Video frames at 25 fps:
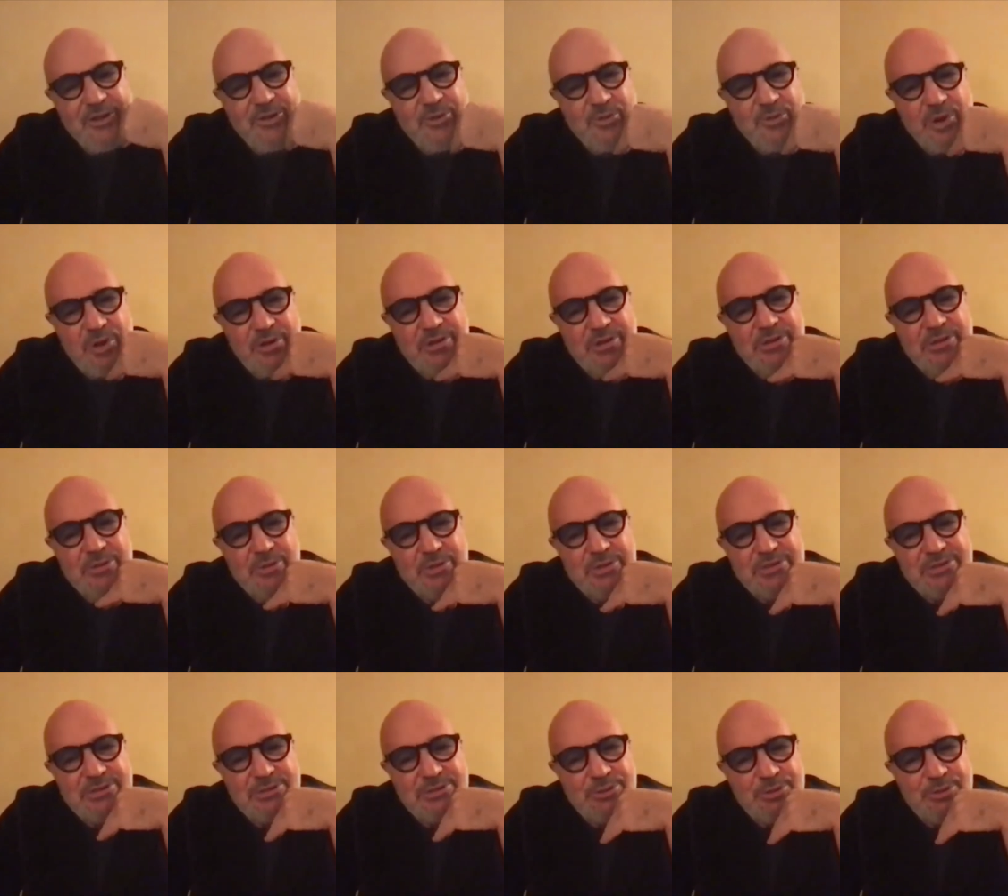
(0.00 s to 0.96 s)
working with
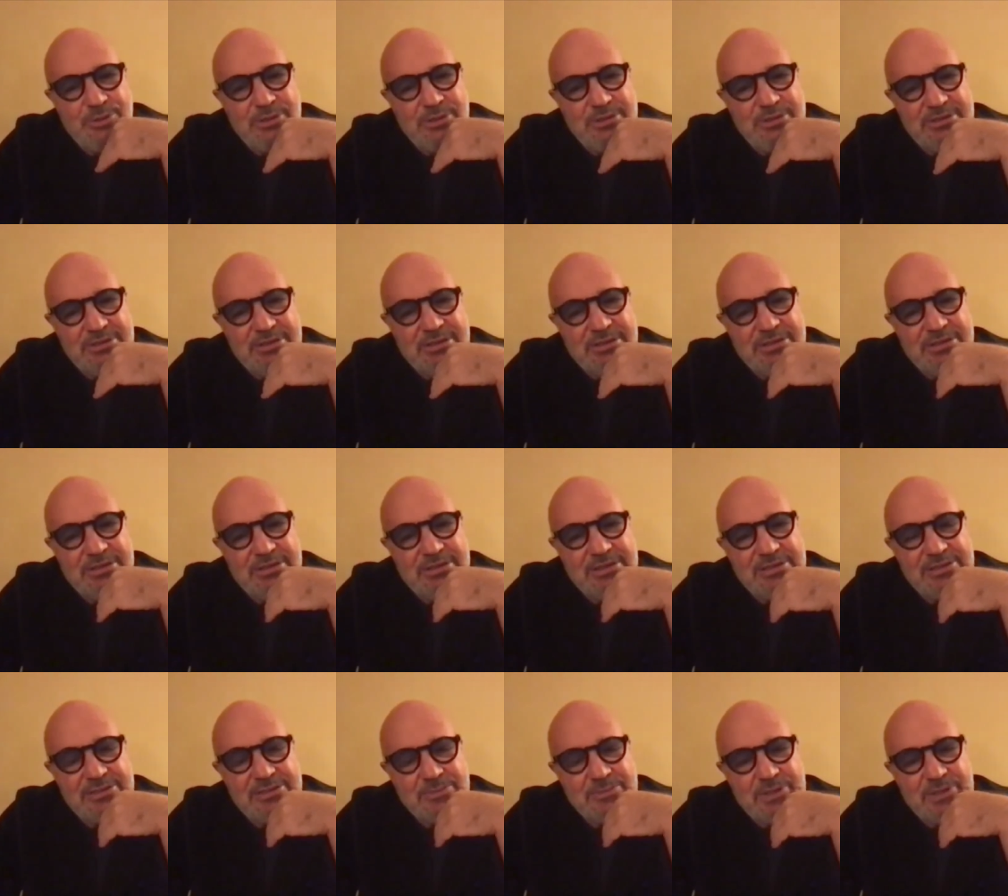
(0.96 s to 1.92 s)
students
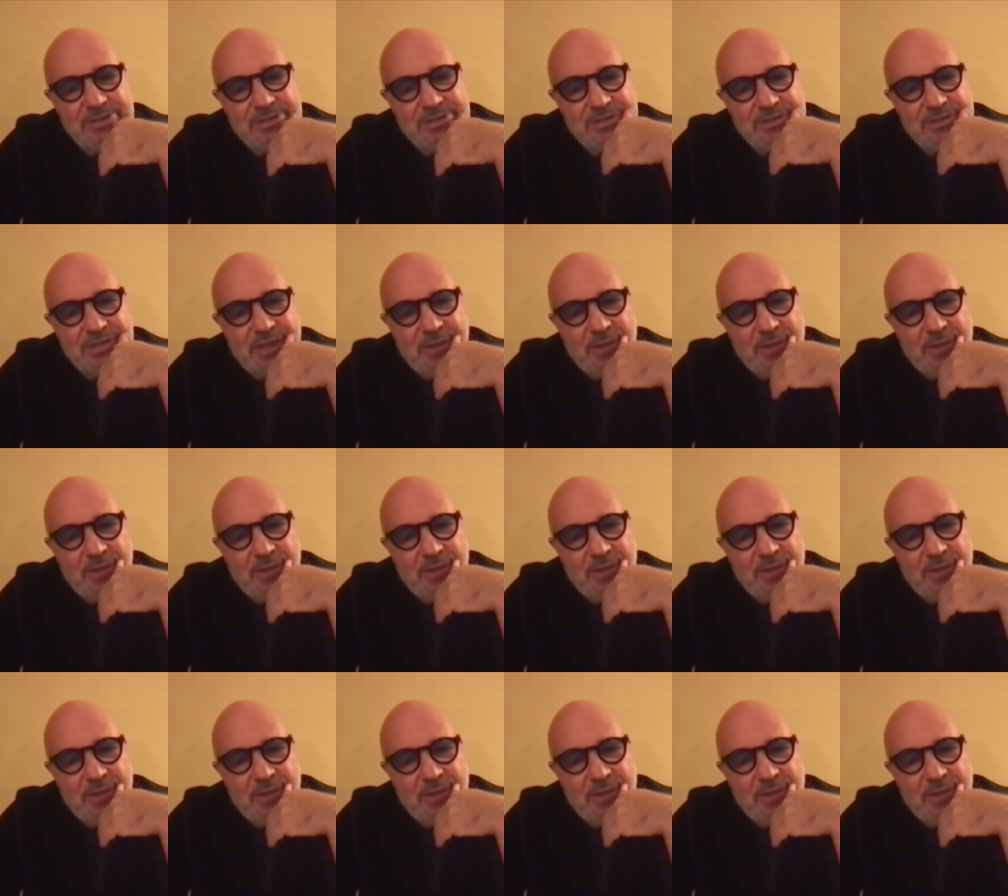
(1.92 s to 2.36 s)
and spend some time.